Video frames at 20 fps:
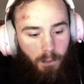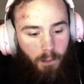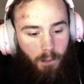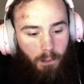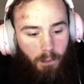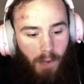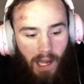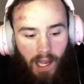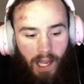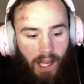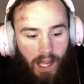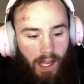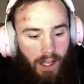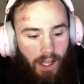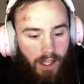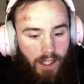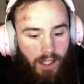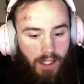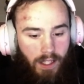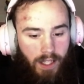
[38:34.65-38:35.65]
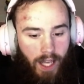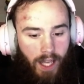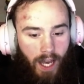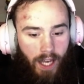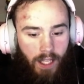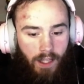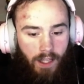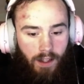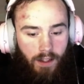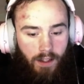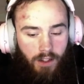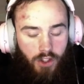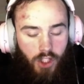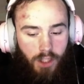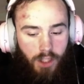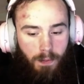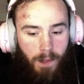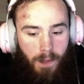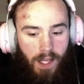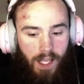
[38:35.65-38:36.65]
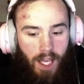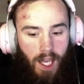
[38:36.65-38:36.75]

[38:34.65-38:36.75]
But yeah, just being